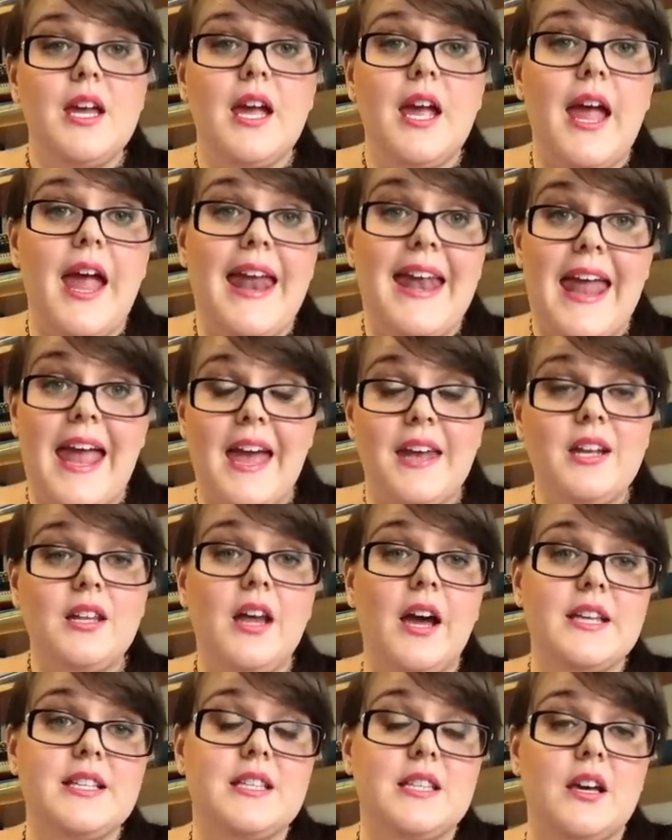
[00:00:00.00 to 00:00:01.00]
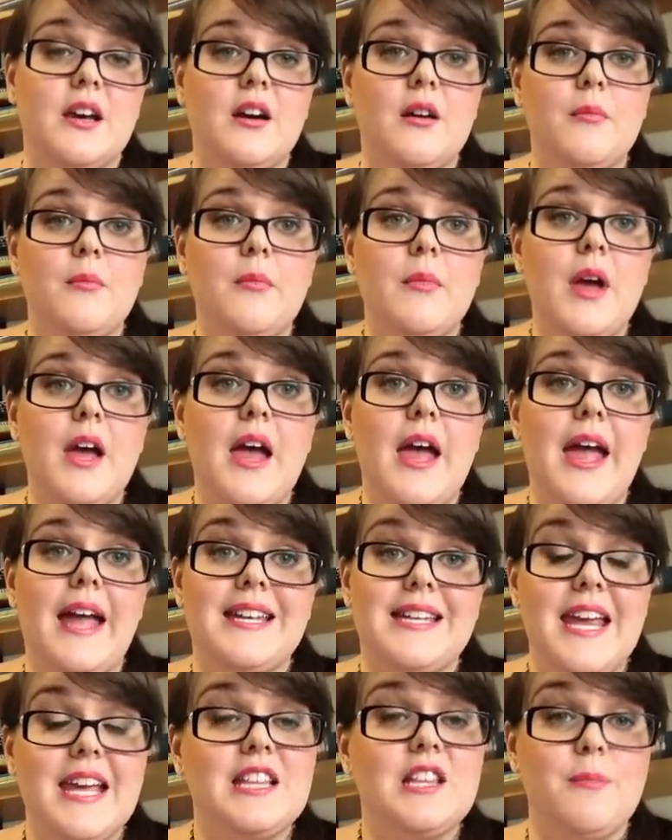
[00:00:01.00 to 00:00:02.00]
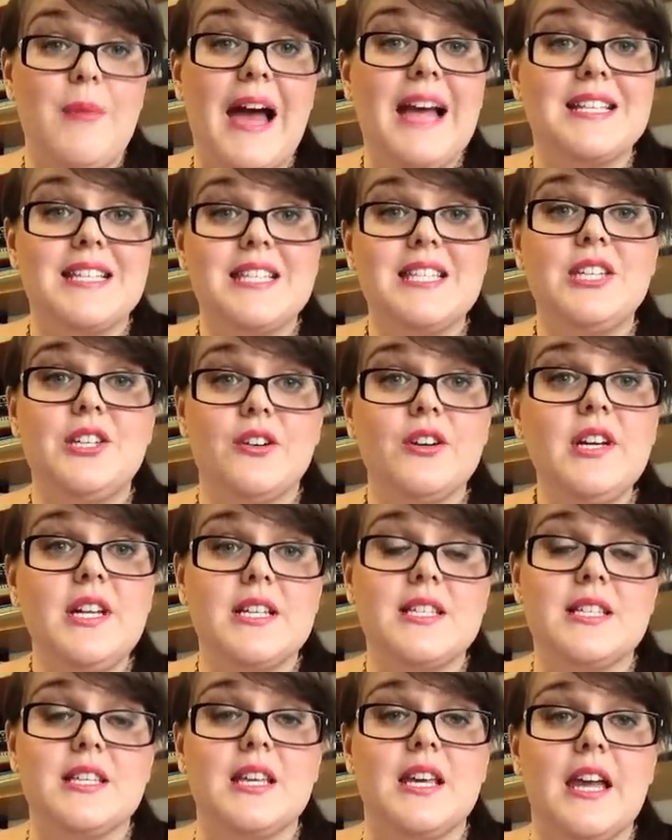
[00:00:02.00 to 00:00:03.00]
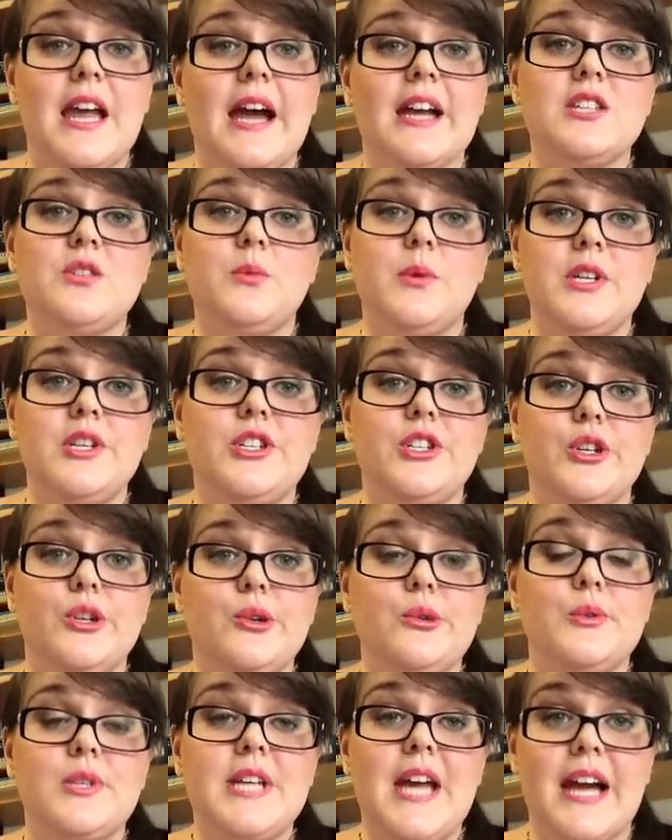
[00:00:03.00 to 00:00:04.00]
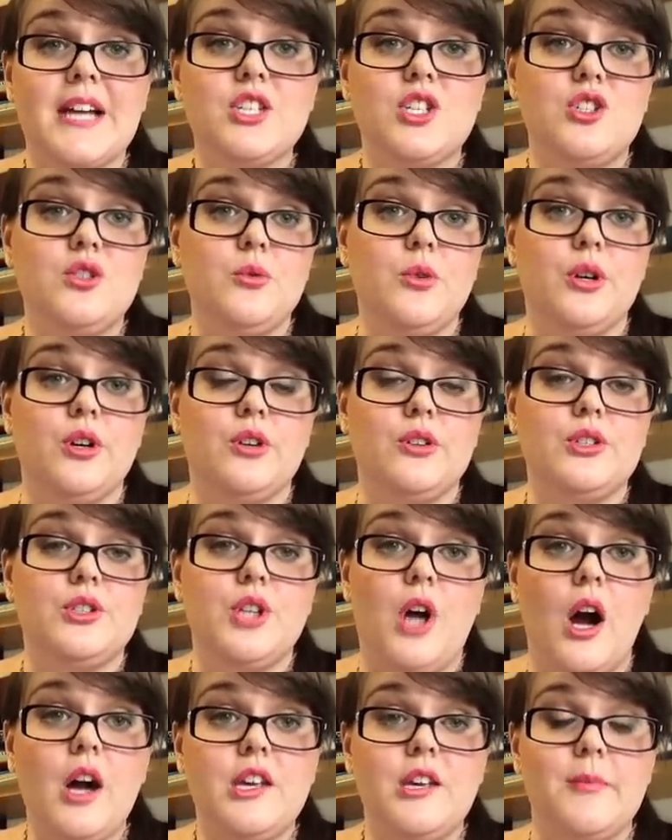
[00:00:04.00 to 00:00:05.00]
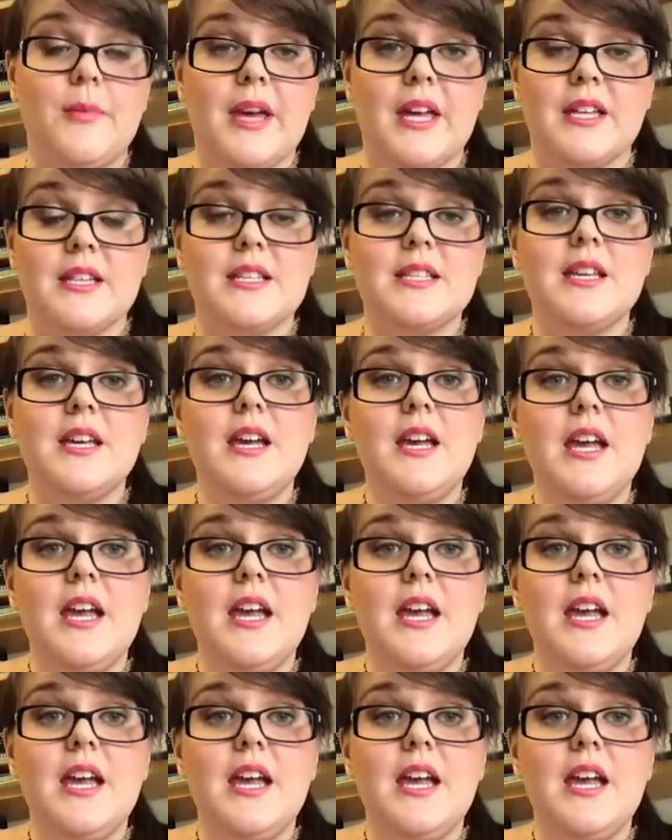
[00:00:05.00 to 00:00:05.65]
analyze them and take them as seriously as we do textual documents